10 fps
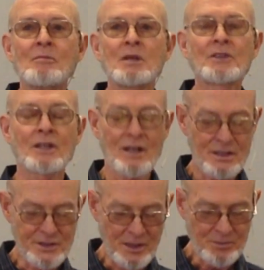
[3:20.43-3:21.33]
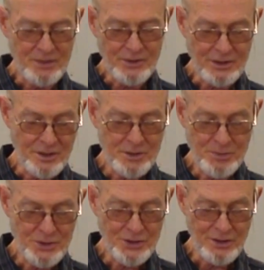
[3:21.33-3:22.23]
but the concept of the
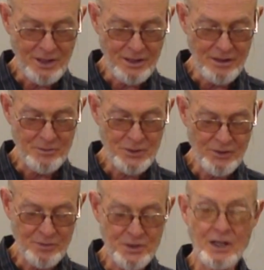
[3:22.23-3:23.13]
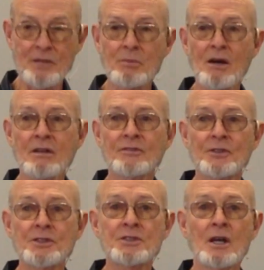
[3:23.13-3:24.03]
Christmas tree comes from Saint
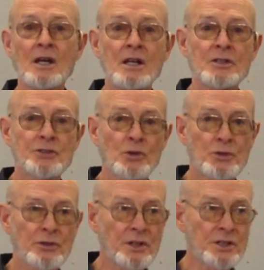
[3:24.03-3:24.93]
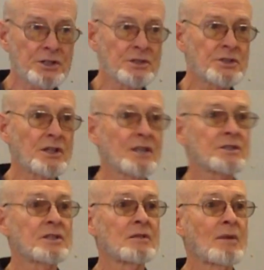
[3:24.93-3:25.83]
Boniface. So tradition
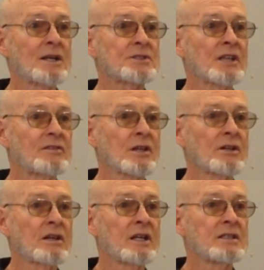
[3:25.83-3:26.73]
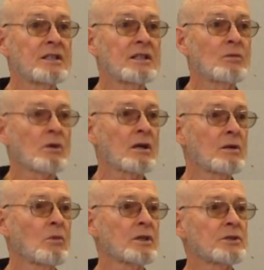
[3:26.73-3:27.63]
says that about 700 A.D., where
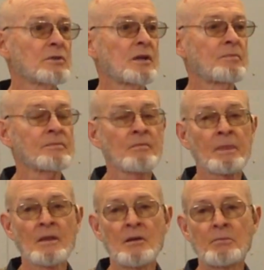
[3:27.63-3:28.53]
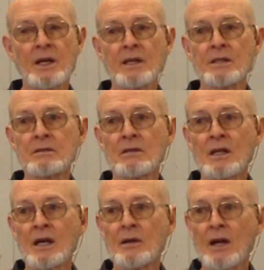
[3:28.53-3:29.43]
he went to a pagan
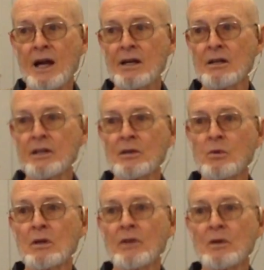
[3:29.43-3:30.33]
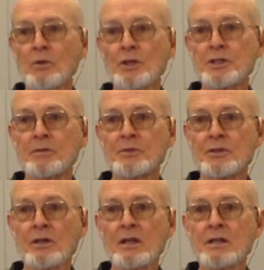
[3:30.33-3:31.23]
area where they worshiped
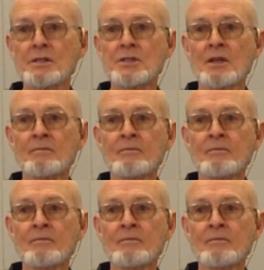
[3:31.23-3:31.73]
trees,